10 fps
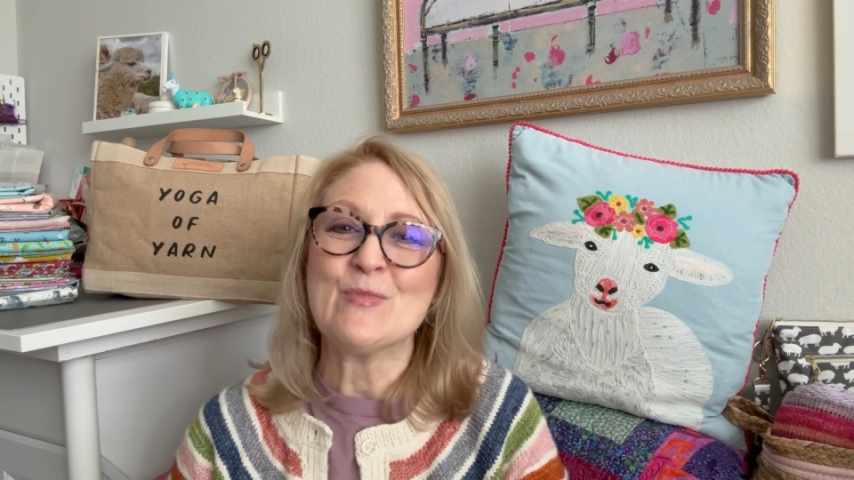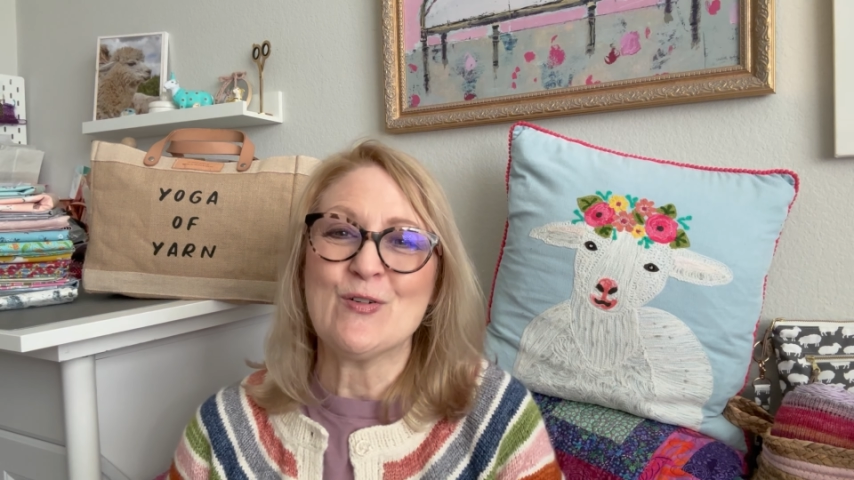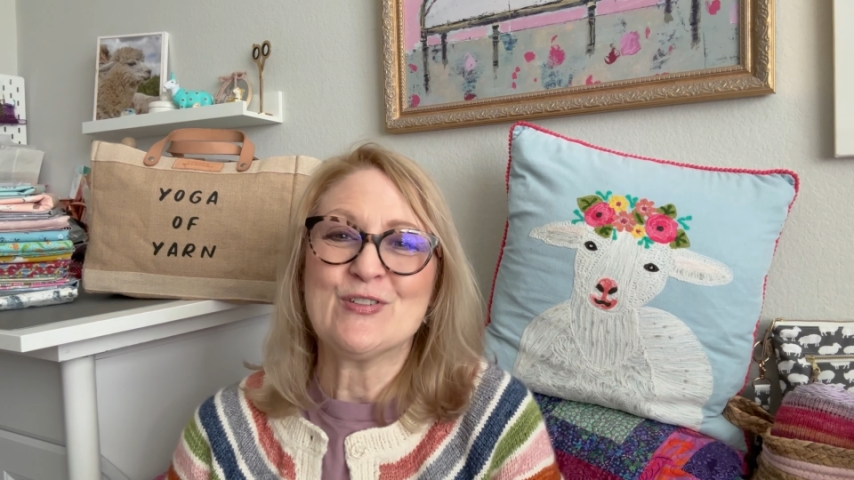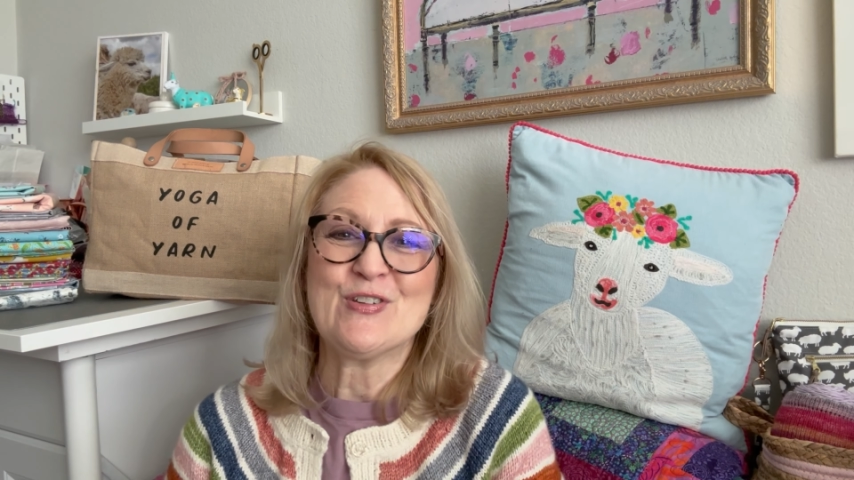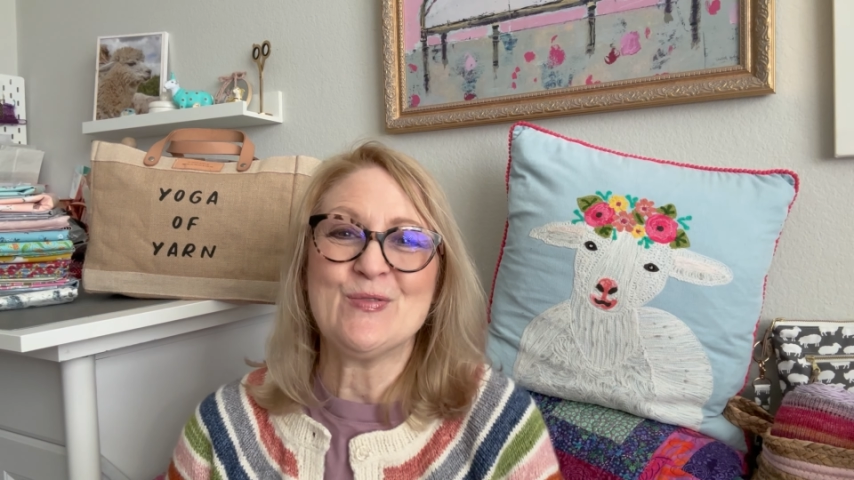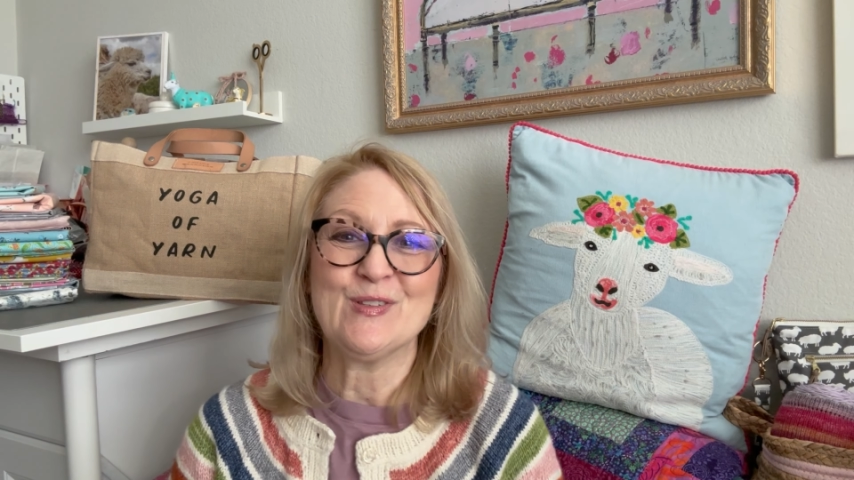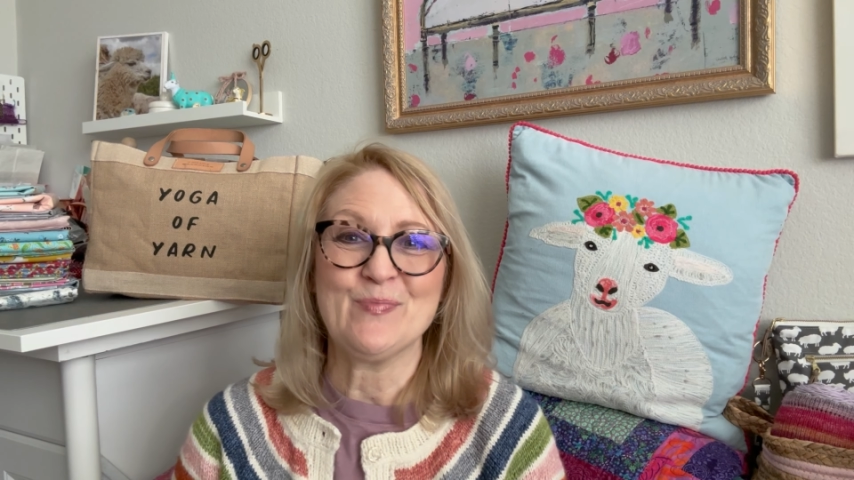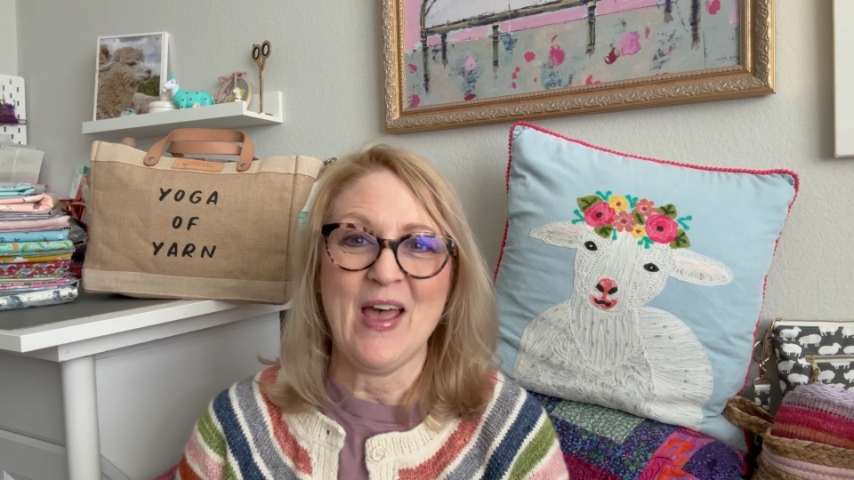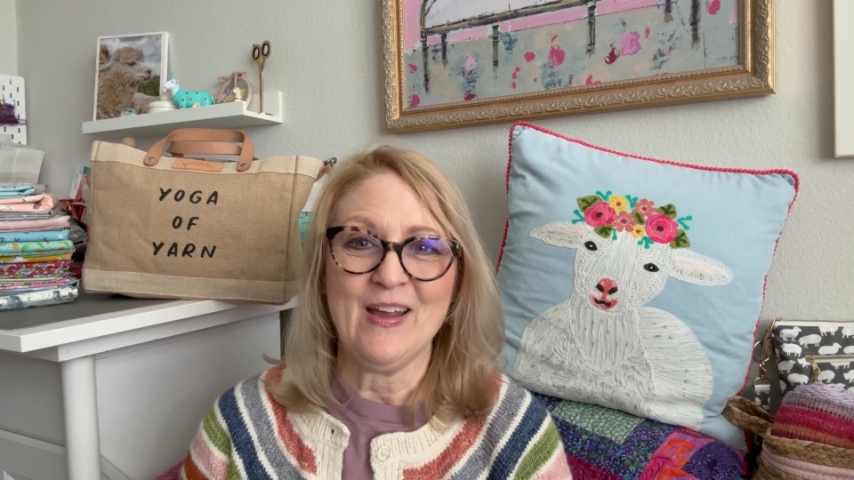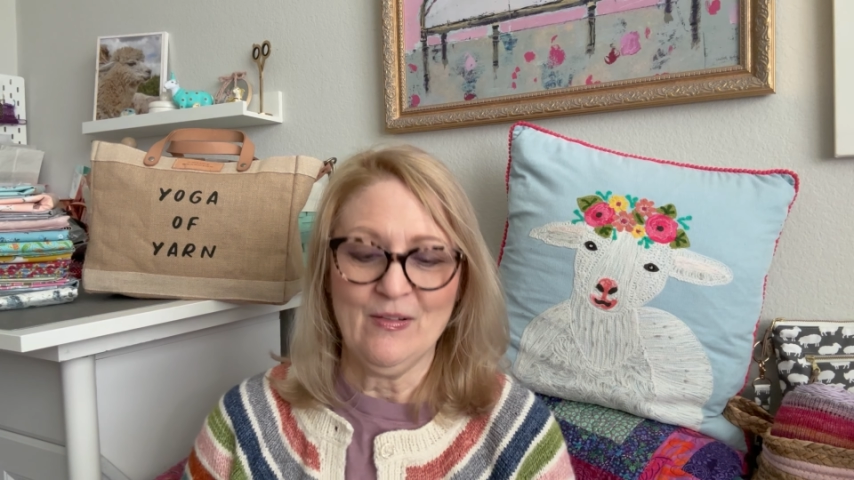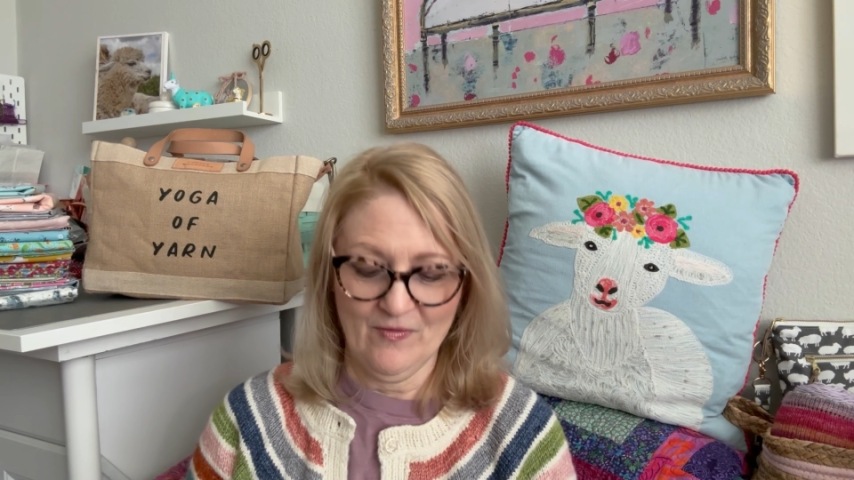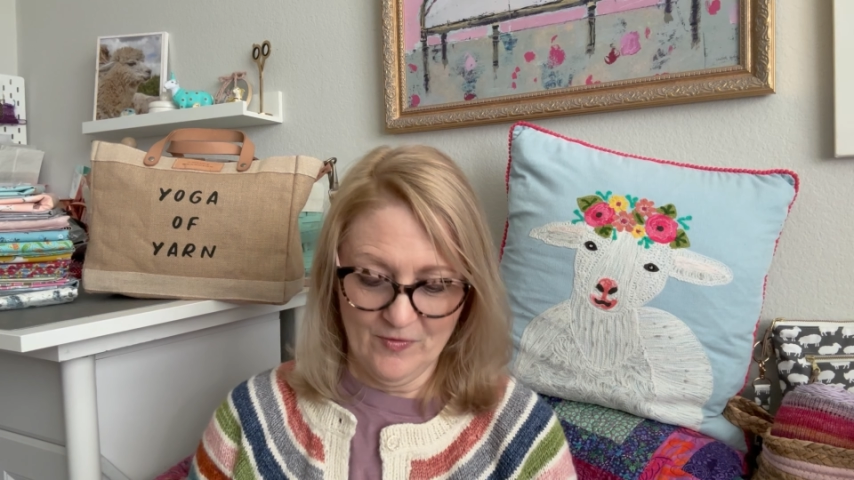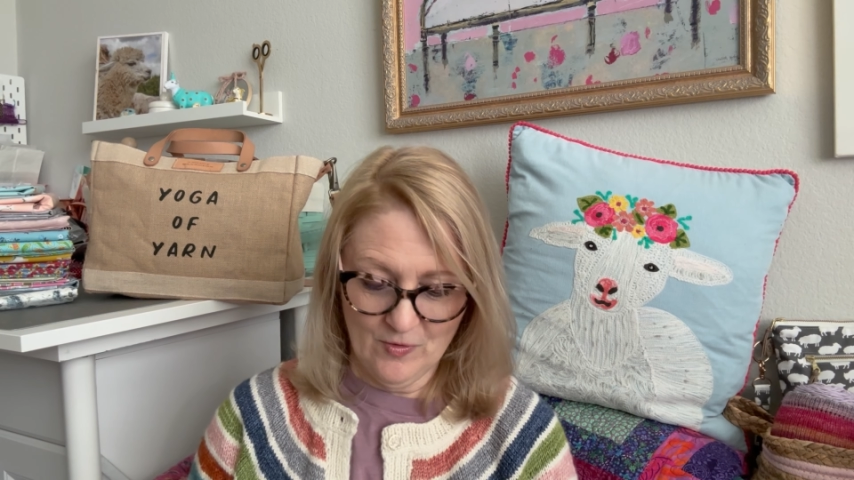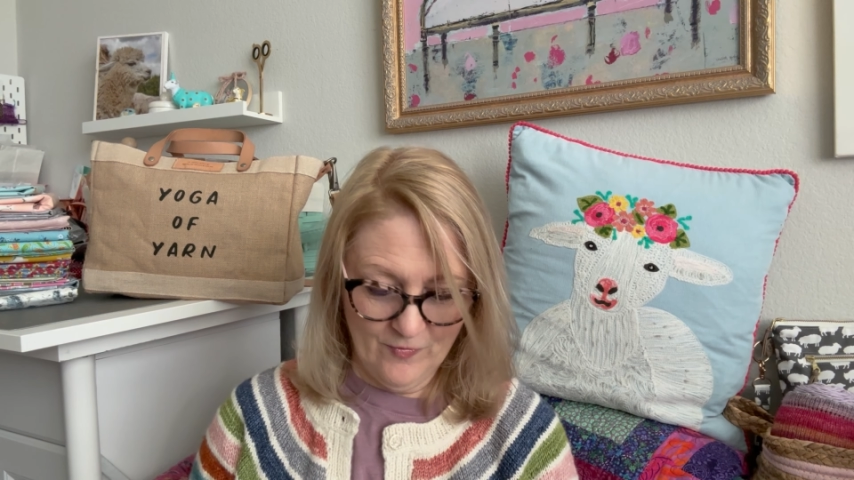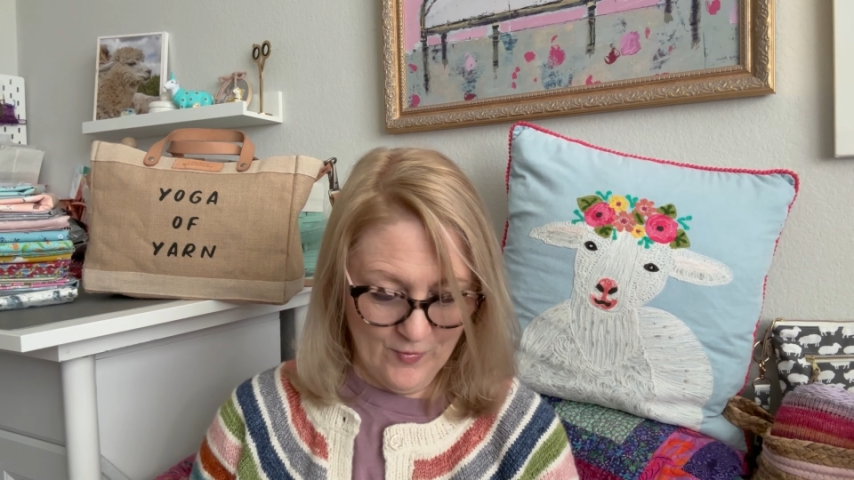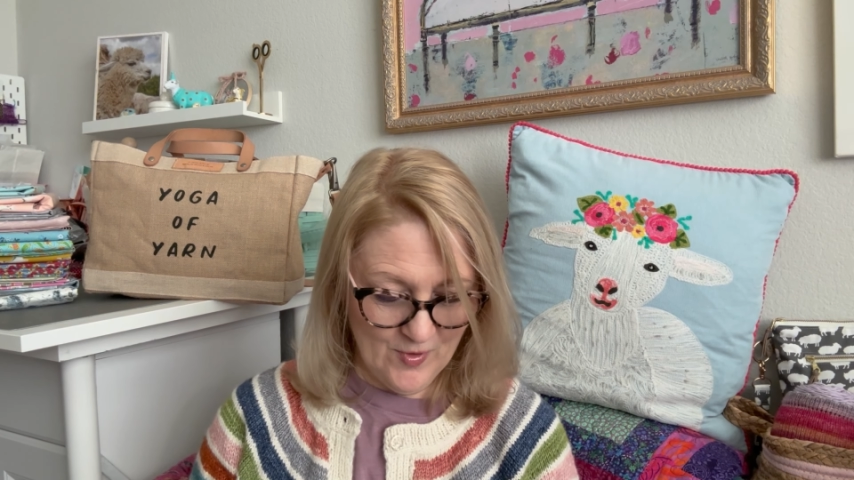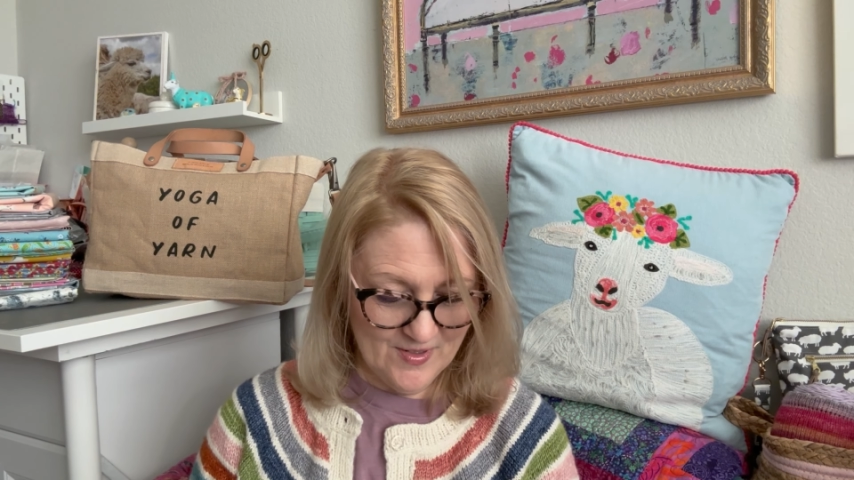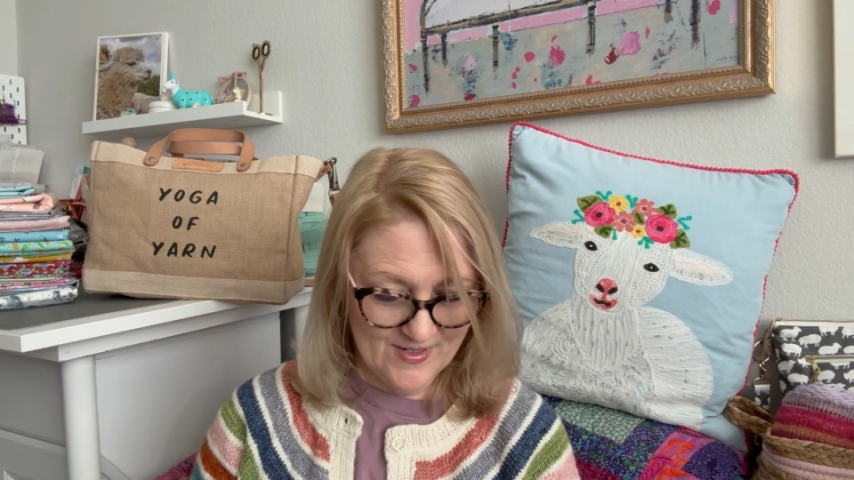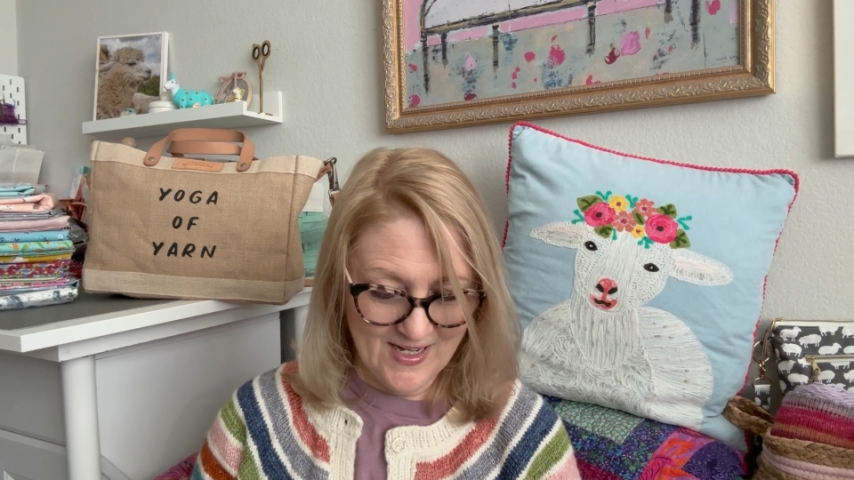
mojo is back in full force,